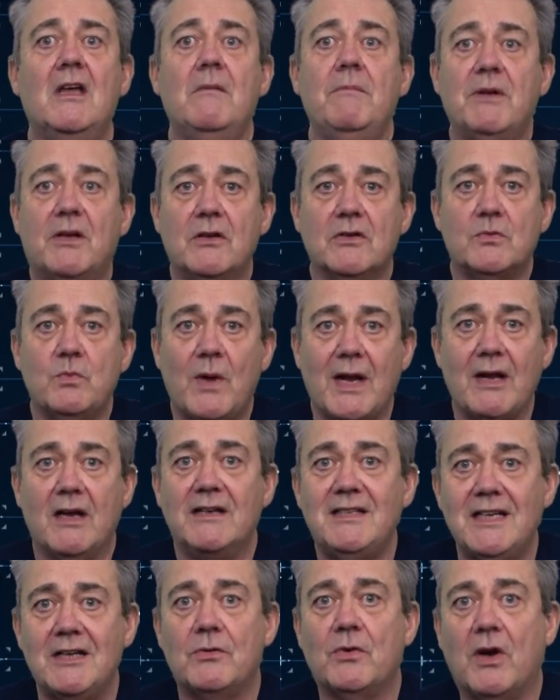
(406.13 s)
because when I
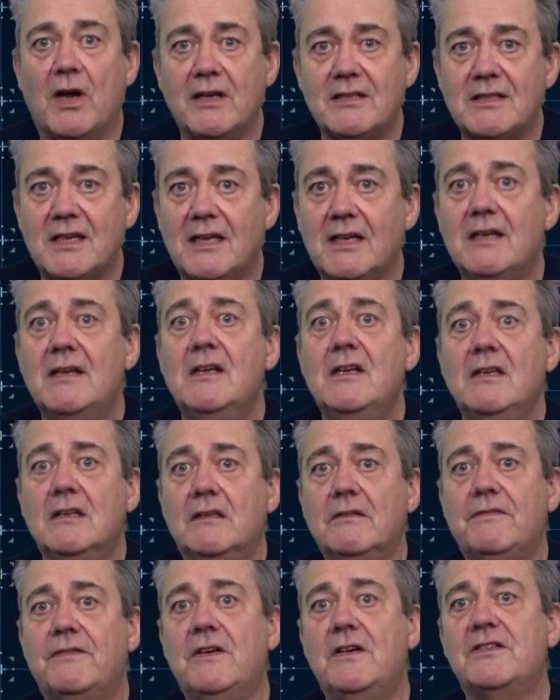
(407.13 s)
did write it,
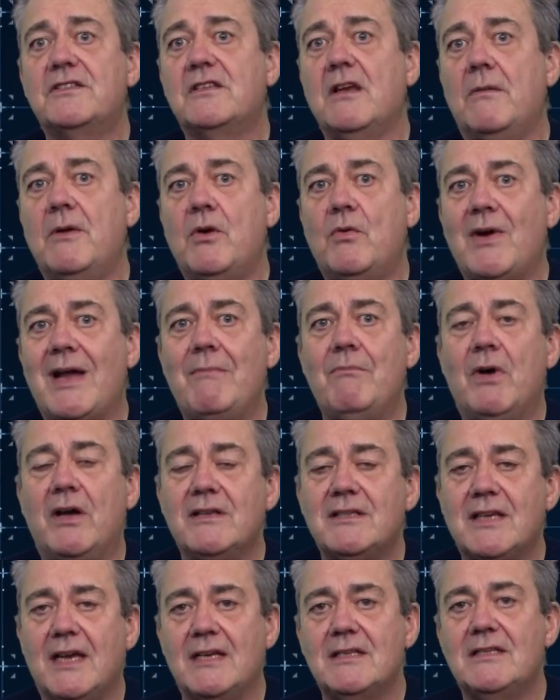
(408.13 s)
the first time I ran my
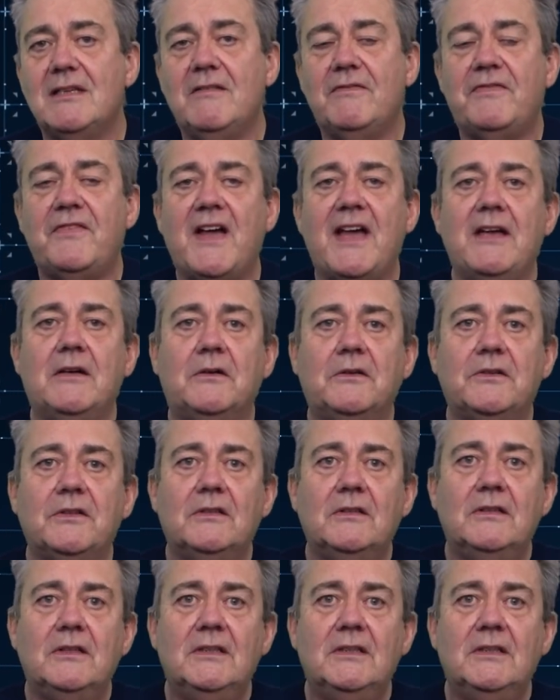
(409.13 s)
test, it failed.